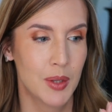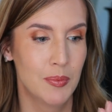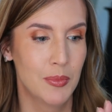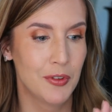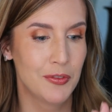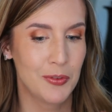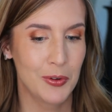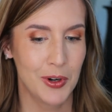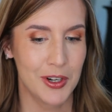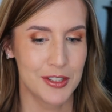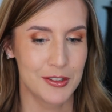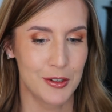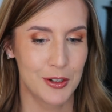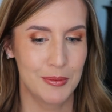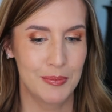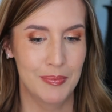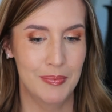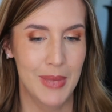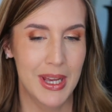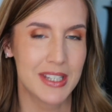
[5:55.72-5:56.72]
before I
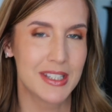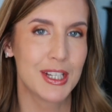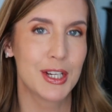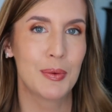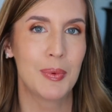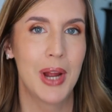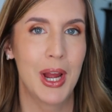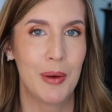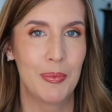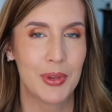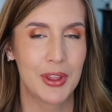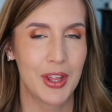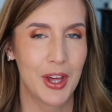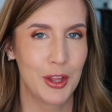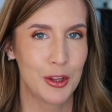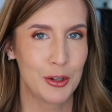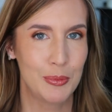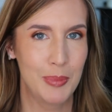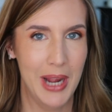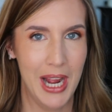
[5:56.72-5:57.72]
started messing around with
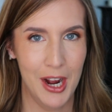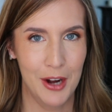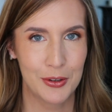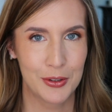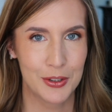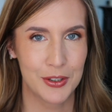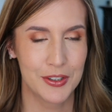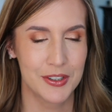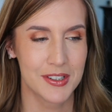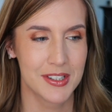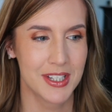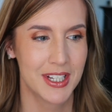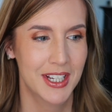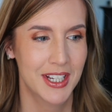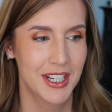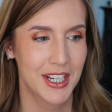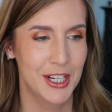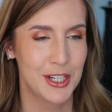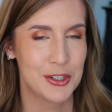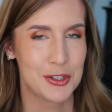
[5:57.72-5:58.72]
other powders
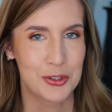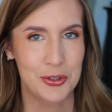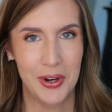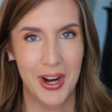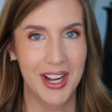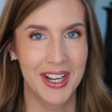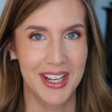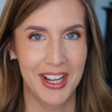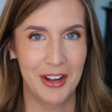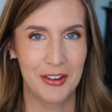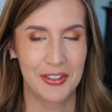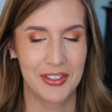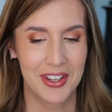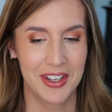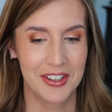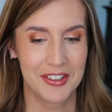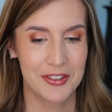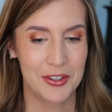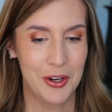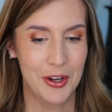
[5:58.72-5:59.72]
and trying out
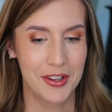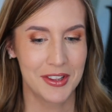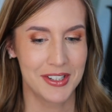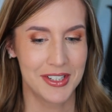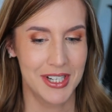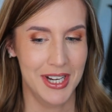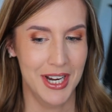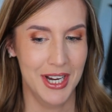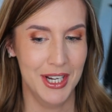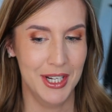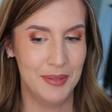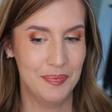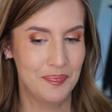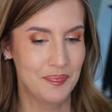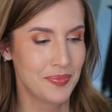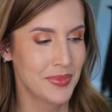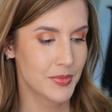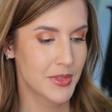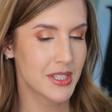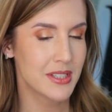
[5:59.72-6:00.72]
things all the time.
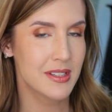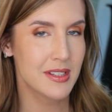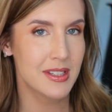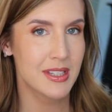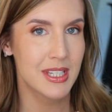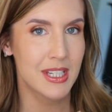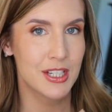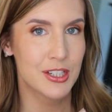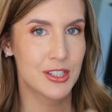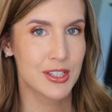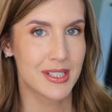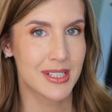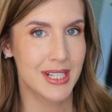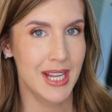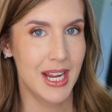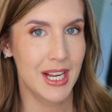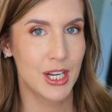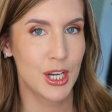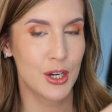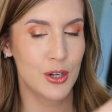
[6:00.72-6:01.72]
This is the
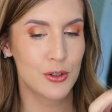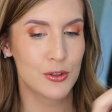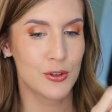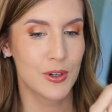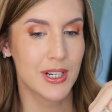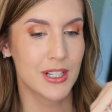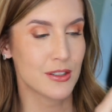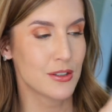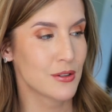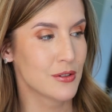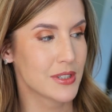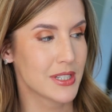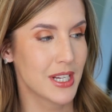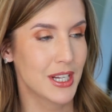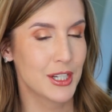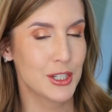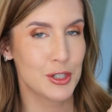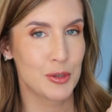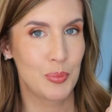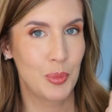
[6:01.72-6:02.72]
Shiseido
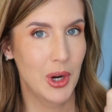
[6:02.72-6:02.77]
Translucent